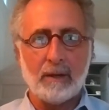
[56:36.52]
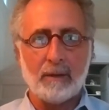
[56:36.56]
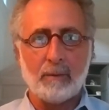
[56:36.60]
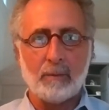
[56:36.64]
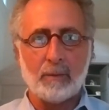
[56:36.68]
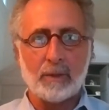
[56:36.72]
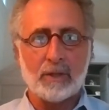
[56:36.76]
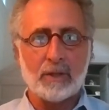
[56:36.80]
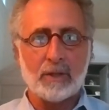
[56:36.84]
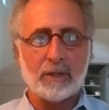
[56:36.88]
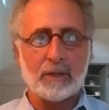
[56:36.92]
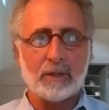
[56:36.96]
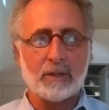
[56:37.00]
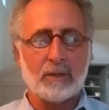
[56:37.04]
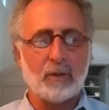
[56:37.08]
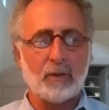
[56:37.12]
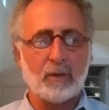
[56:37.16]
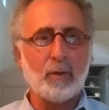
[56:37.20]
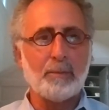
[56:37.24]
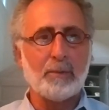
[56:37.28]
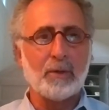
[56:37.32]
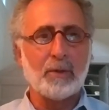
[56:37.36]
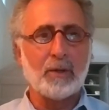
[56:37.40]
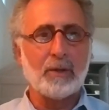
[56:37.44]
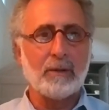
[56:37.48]
which is
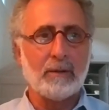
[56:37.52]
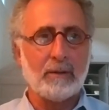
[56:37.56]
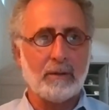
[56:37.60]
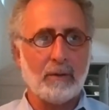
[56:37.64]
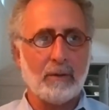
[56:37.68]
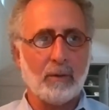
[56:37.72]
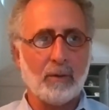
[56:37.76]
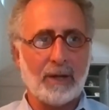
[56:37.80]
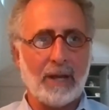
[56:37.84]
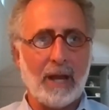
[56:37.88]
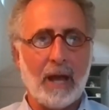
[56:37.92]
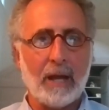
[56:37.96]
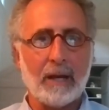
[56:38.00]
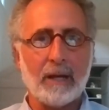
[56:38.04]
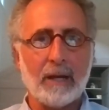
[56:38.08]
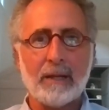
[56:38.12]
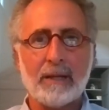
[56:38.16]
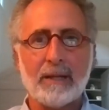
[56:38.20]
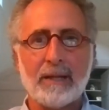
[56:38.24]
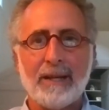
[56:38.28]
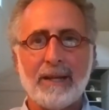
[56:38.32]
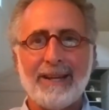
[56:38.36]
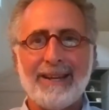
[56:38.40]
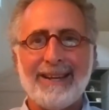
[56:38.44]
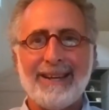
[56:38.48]
uber organic,
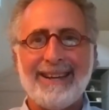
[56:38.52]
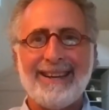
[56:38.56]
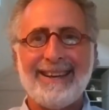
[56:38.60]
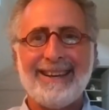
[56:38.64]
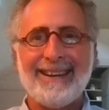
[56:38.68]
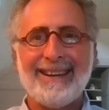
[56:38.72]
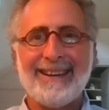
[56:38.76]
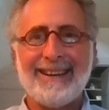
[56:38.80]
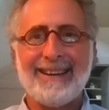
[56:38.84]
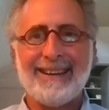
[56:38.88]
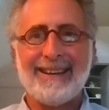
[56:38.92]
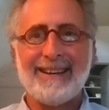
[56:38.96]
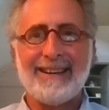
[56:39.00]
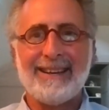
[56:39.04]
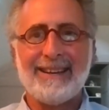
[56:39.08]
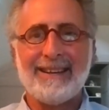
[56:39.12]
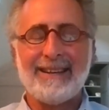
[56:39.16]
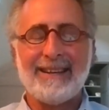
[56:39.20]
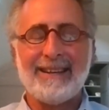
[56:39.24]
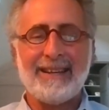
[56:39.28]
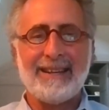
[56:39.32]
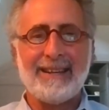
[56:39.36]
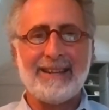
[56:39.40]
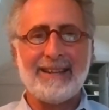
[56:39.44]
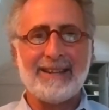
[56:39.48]

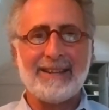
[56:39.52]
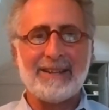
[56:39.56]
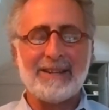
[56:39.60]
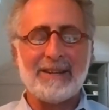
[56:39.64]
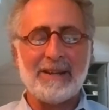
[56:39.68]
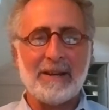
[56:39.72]
in